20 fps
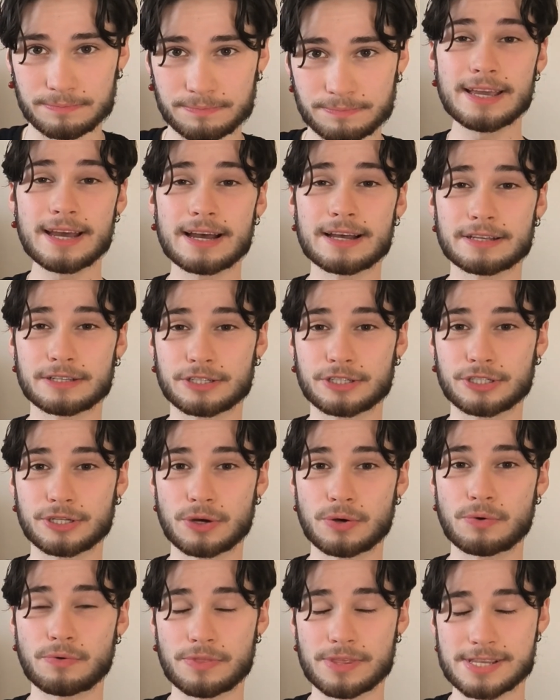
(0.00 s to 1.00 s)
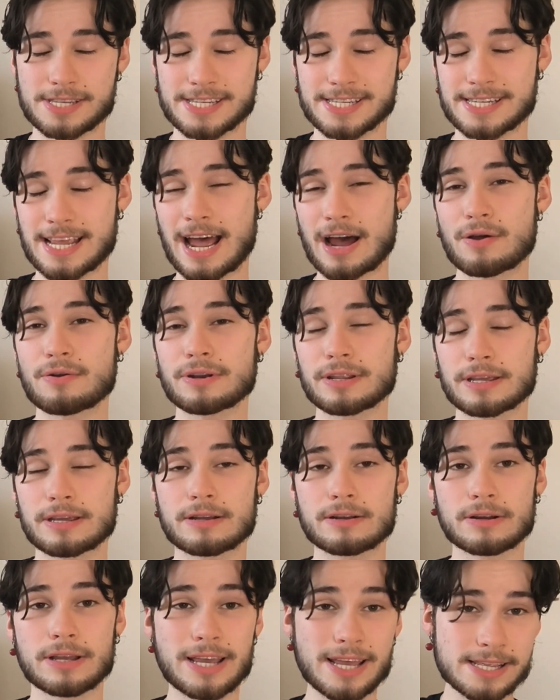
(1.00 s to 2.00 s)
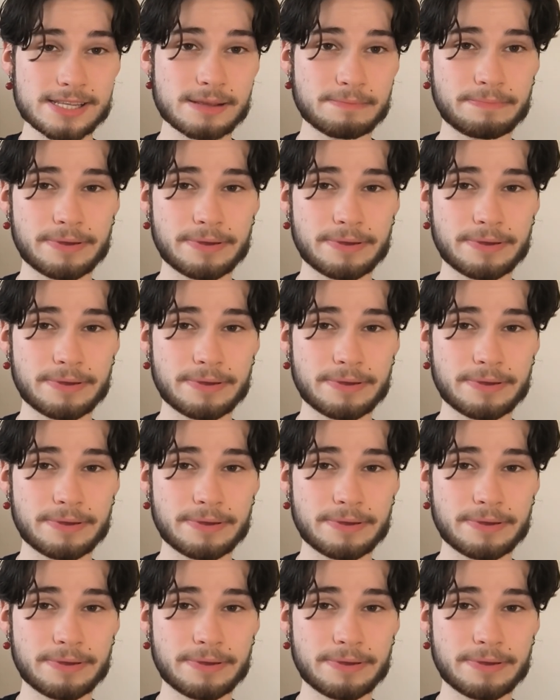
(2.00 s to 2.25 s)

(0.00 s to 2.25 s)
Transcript: Yeah, so the sound here is a